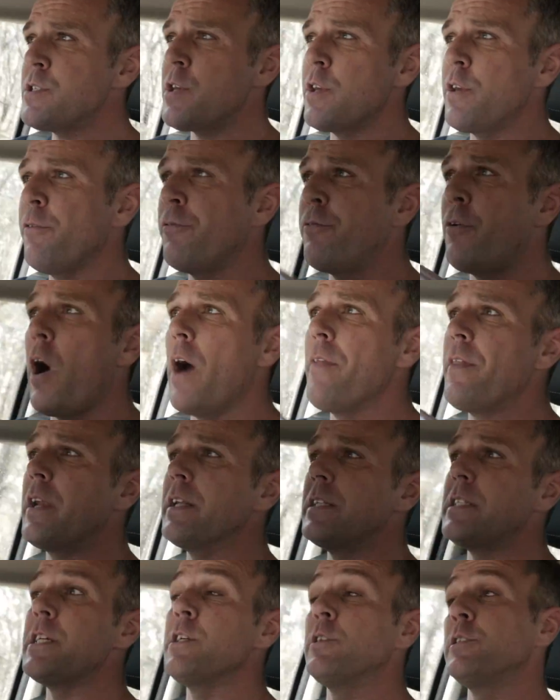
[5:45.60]
so you find that
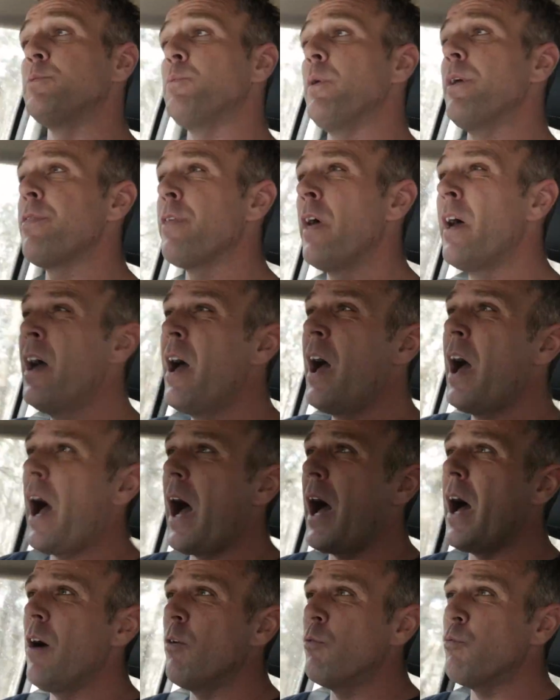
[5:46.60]
it deals with
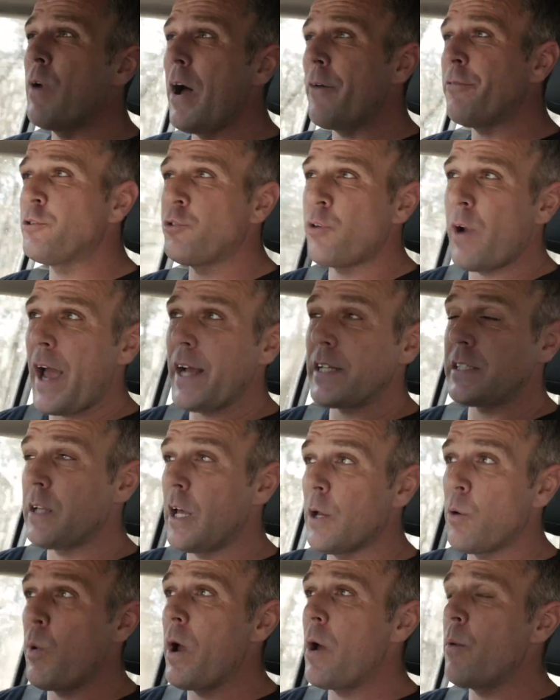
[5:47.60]
rough tracks
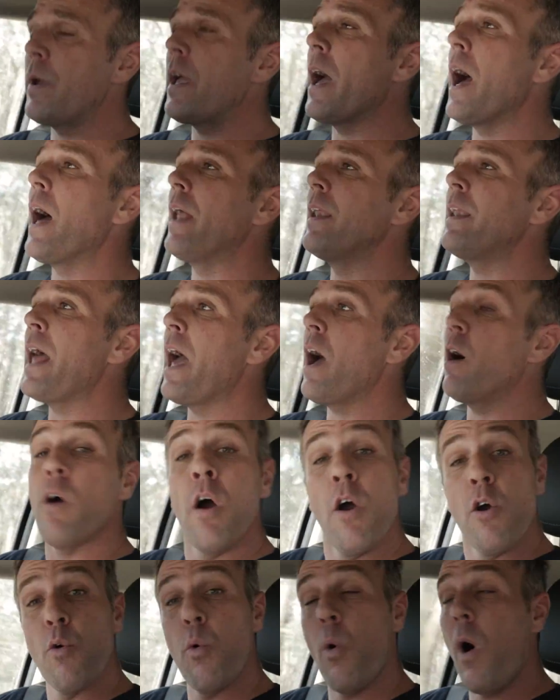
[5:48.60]
like where we are now
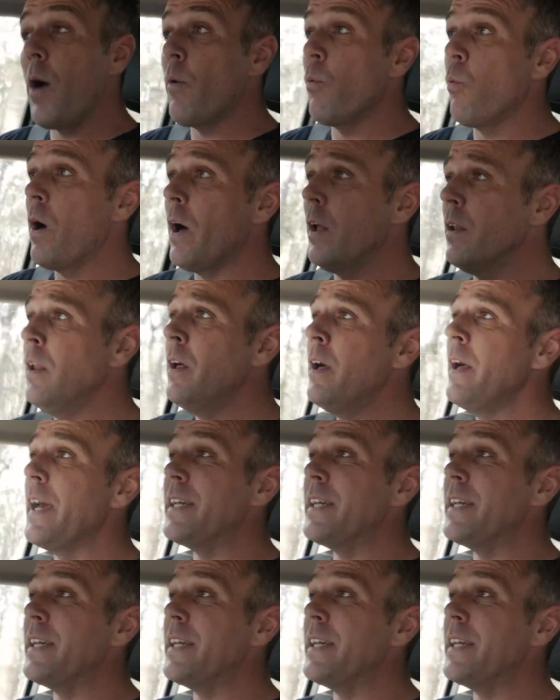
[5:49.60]
quite well.